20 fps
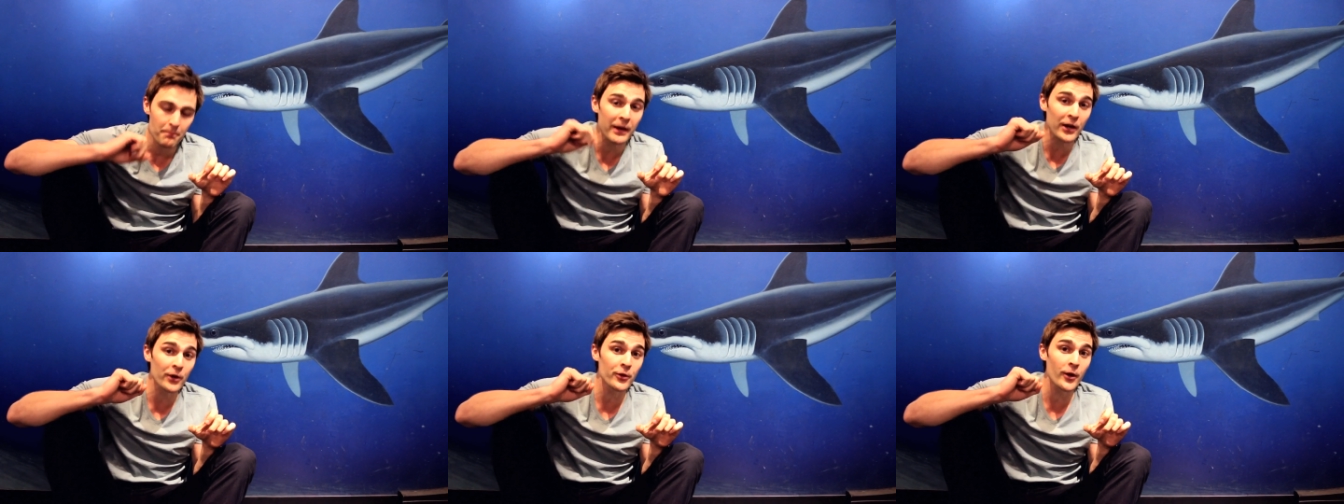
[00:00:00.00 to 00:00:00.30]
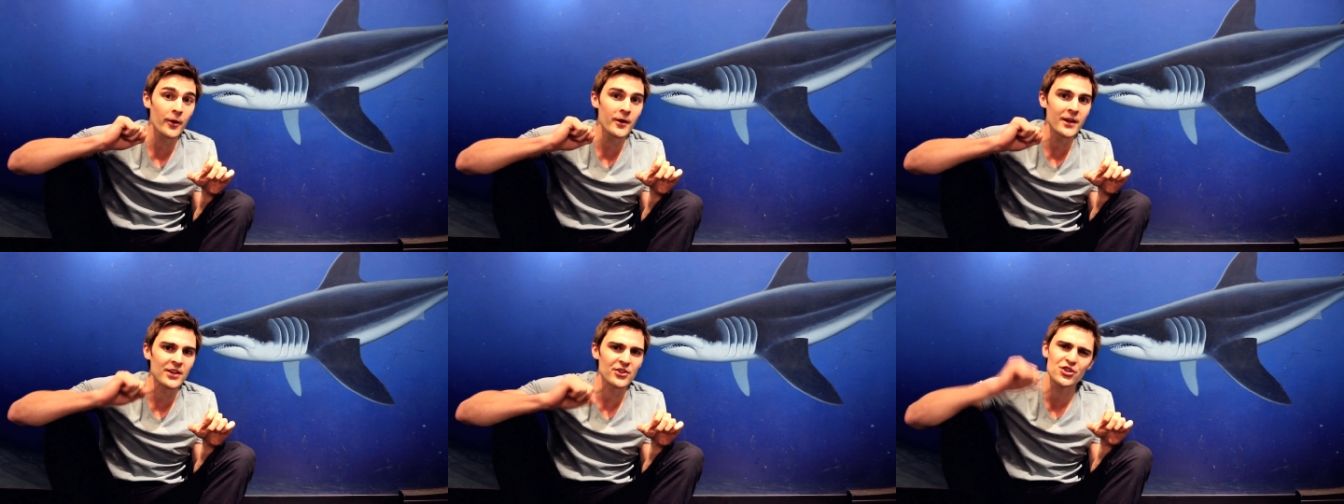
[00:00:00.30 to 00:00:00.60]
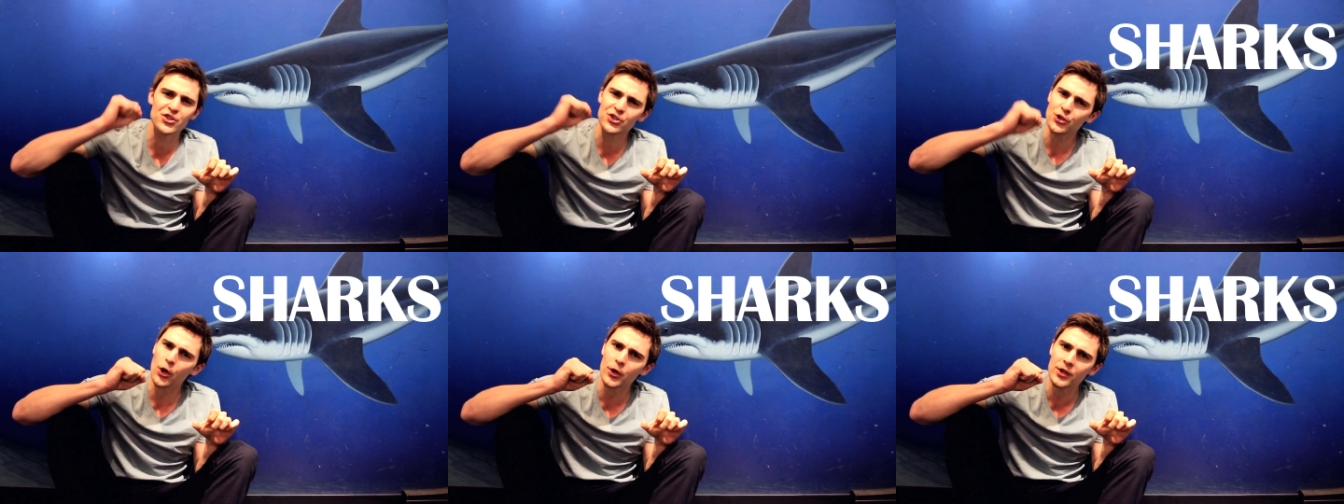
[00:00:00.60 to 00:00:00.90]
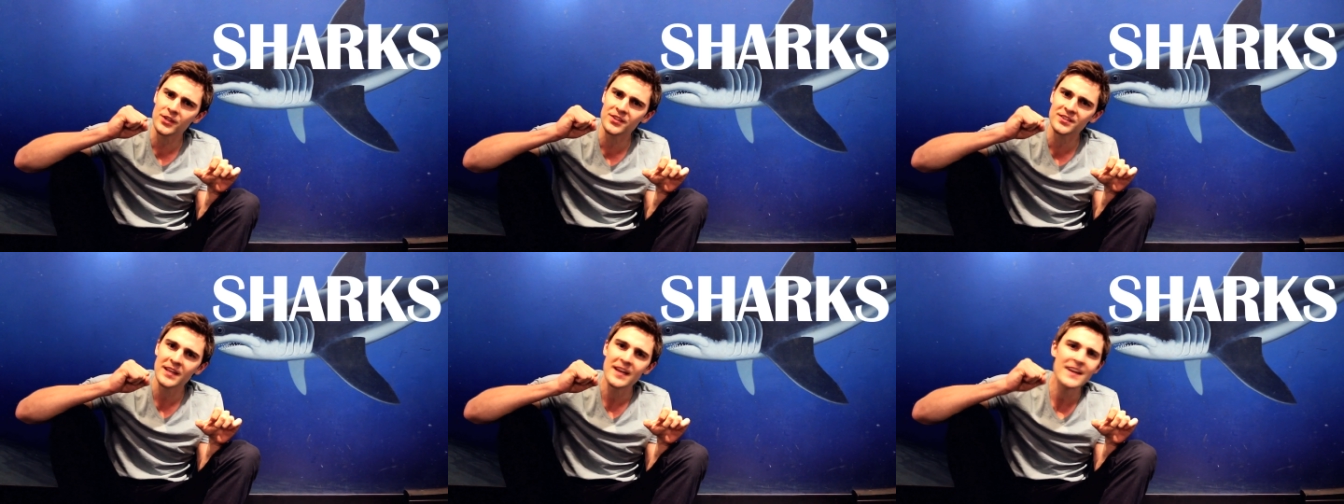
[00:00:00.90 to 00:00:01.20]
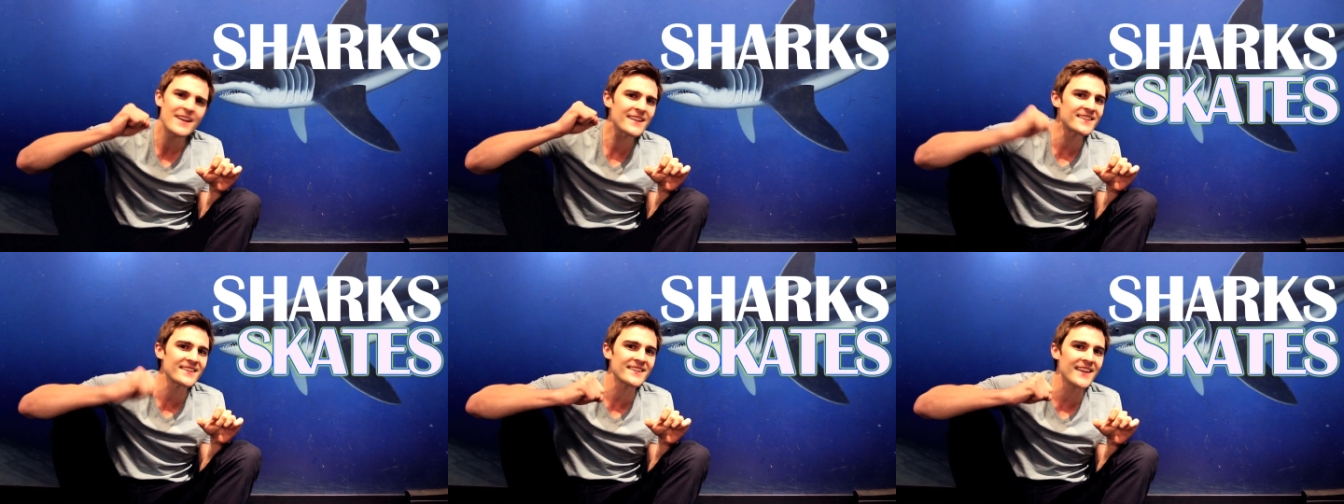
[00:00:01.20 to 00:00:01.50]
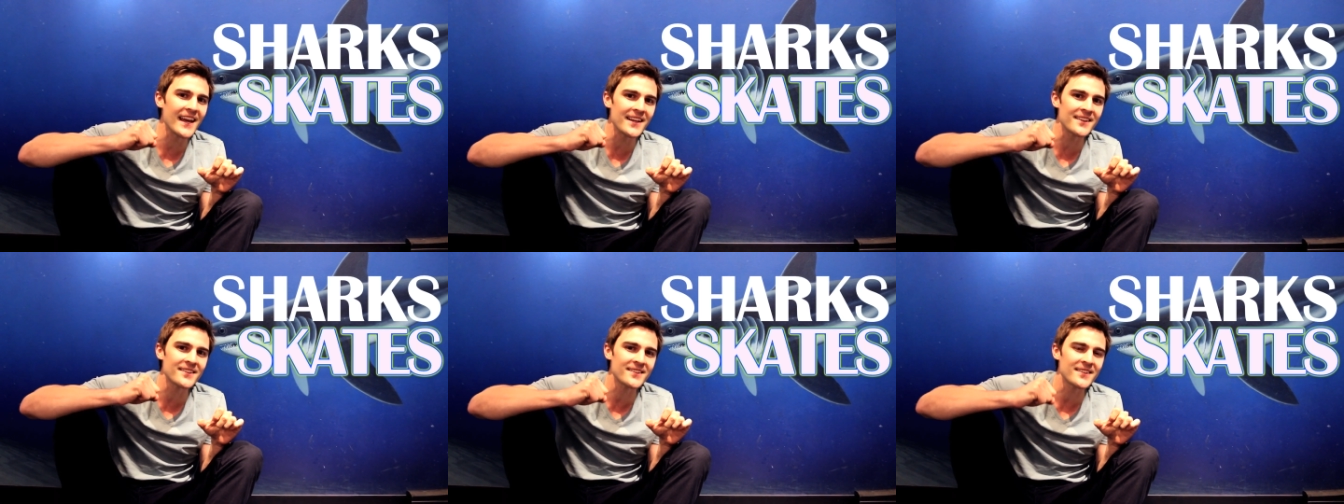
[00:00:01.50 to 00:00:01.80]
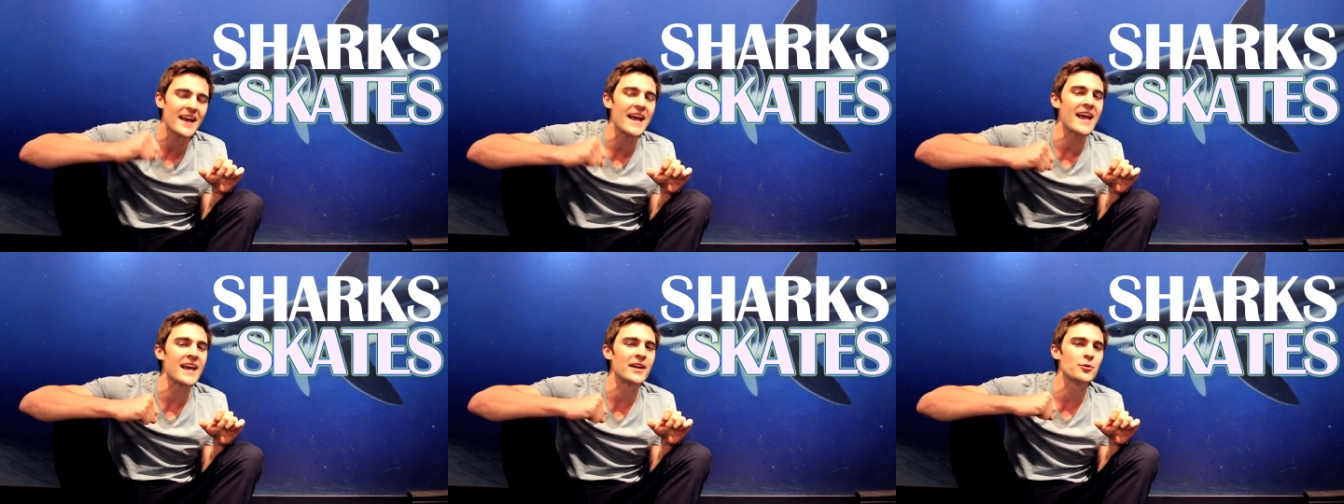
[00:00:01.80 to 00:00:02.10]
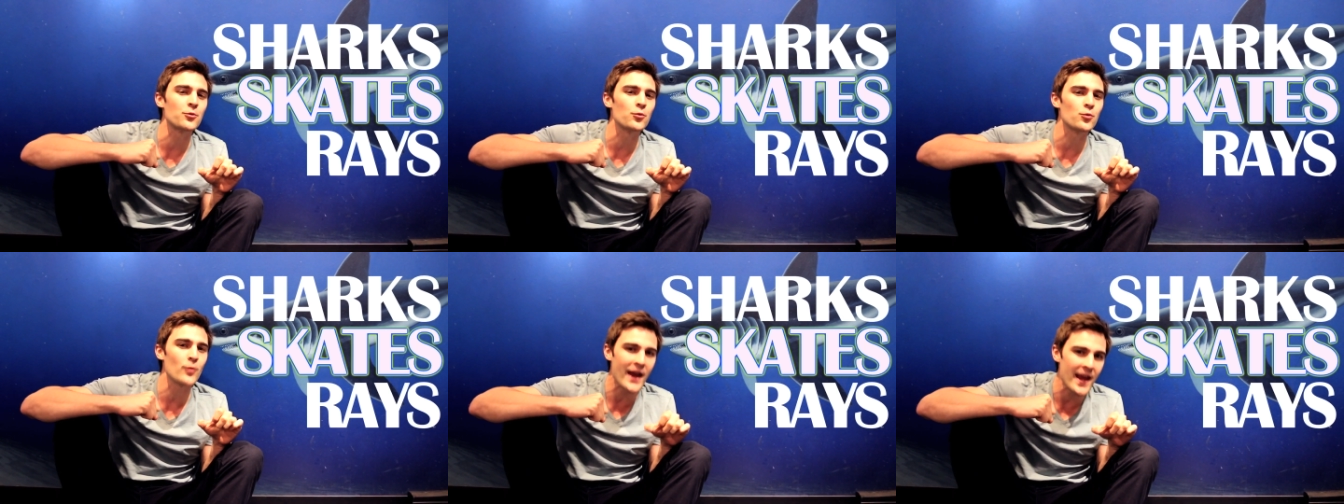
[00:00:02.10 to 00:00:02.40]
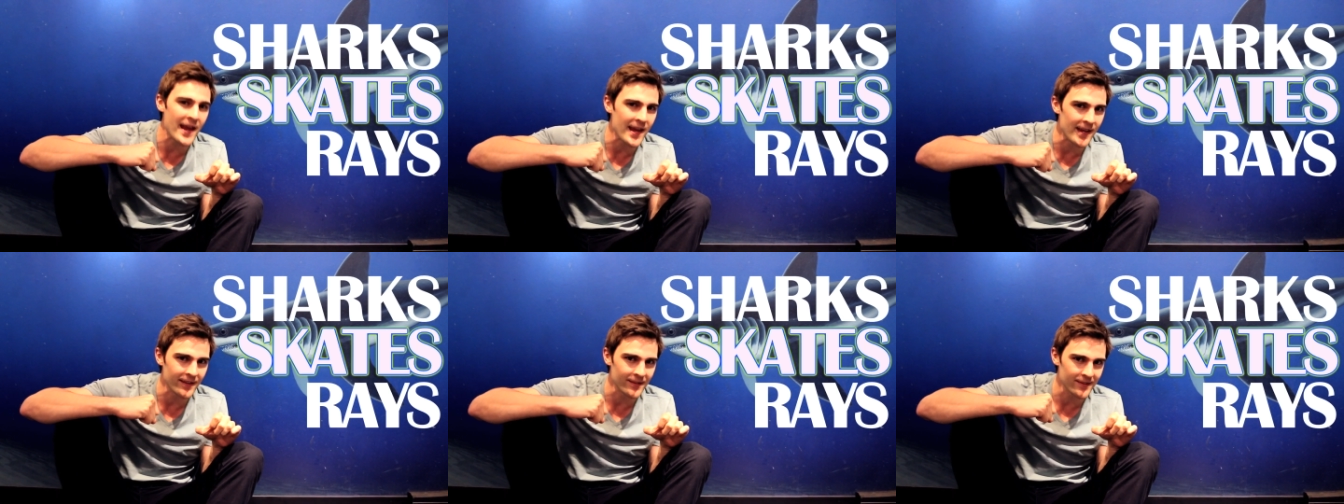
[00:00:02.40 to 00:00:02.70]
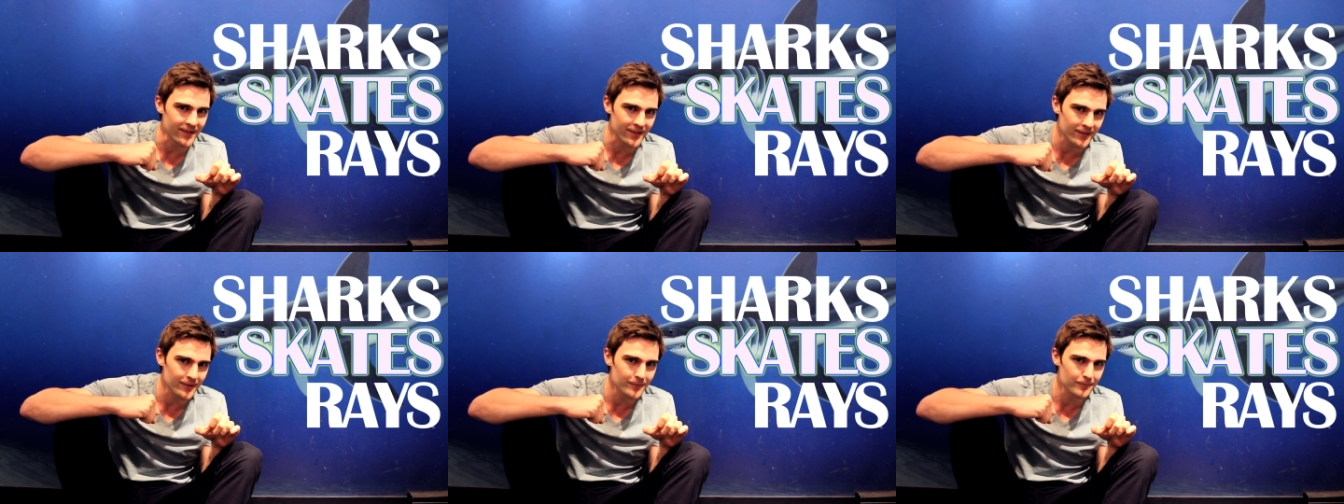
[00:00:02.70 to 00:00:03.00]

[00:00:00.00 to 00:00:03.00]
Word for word: better known as sharks, skates, and rays.